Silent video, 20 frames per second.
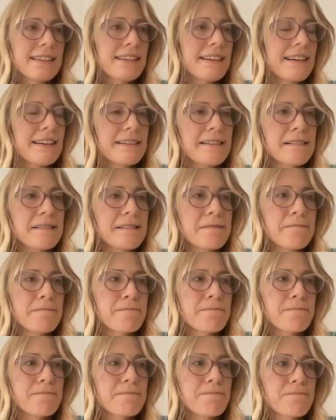
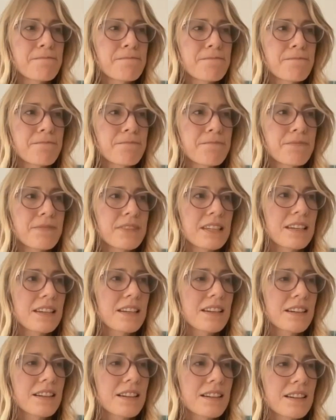Um,
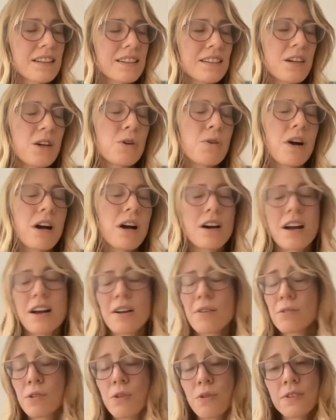I
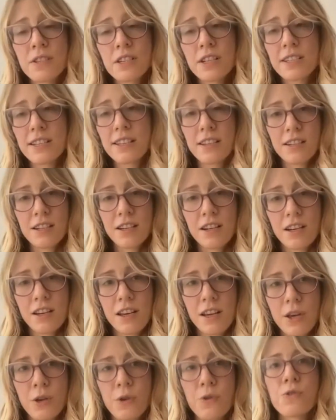was always just such
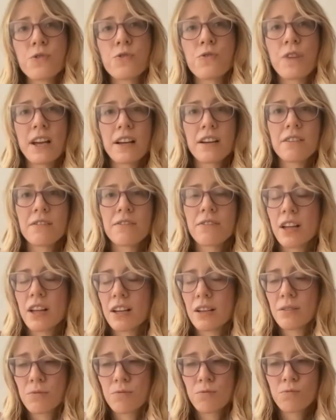a huge fan of
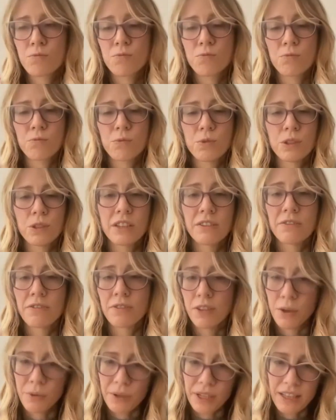like really
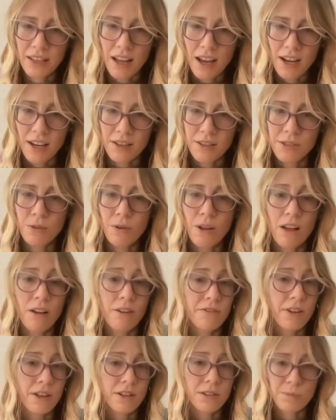flowy lines. So
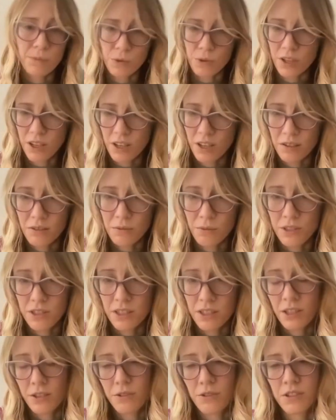Alphonse Mucha was
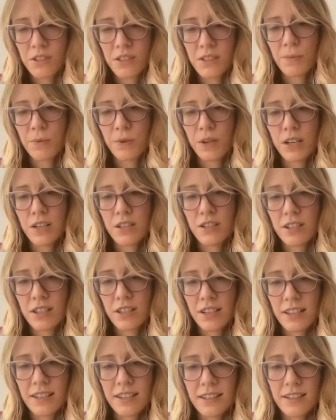a huge
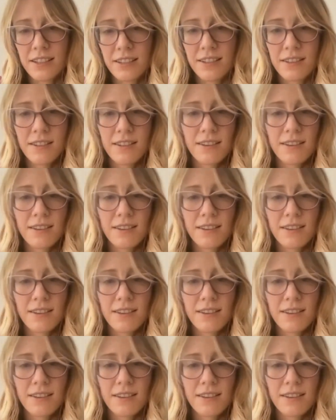inspiration.